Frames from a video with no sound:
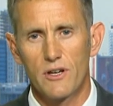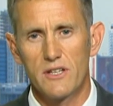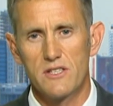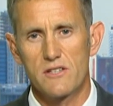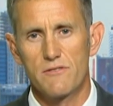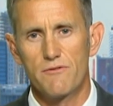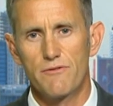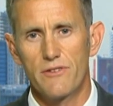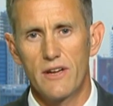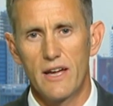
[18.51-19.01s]

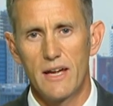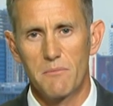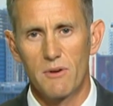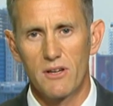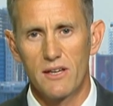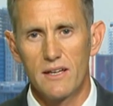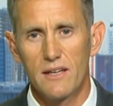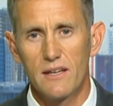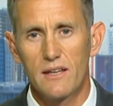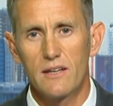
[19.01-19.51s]
friends and
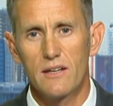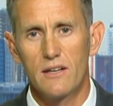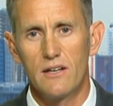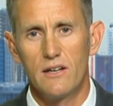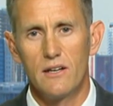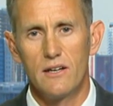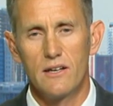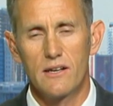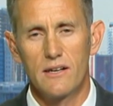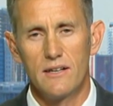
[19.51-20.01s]
family
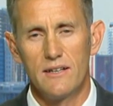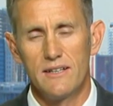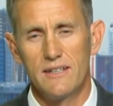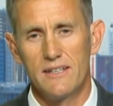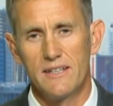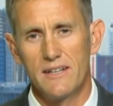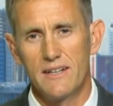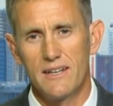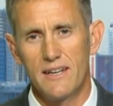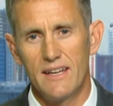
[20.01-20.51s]
uh,
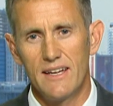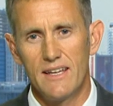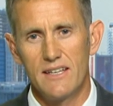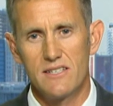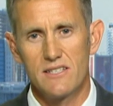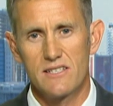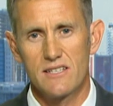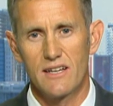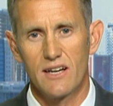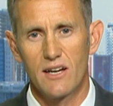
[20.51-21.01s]
uh
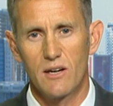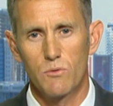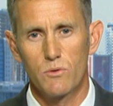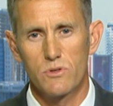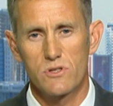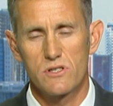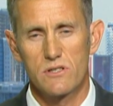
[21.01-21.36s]
and uh,